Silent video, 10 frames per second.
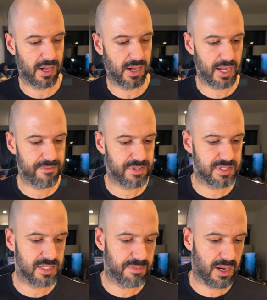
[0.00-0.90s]
If this
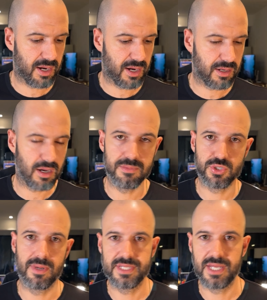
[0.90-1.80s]
is a bug, I'm sure
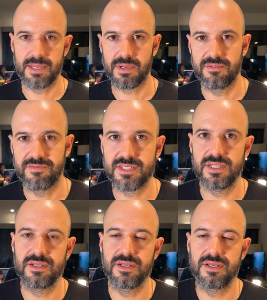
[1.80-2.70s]
my team can fix it.